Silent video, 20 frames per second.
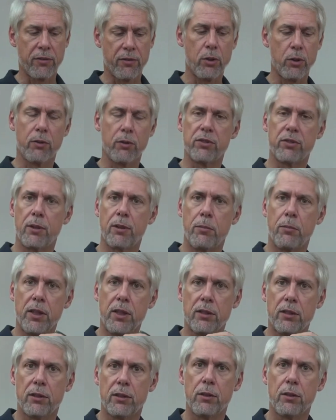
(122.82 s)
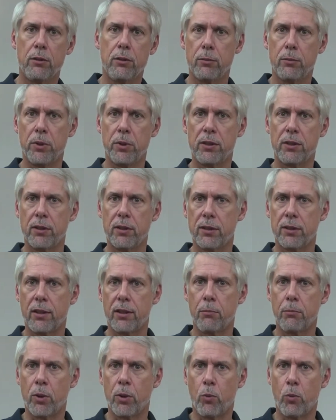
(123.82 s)
view, if somebody sues business
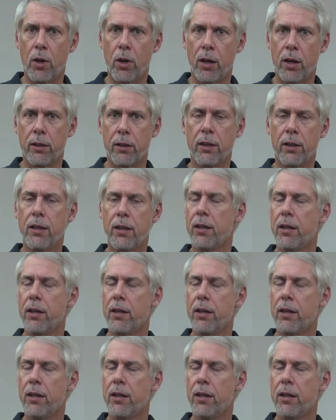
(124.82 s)
number one,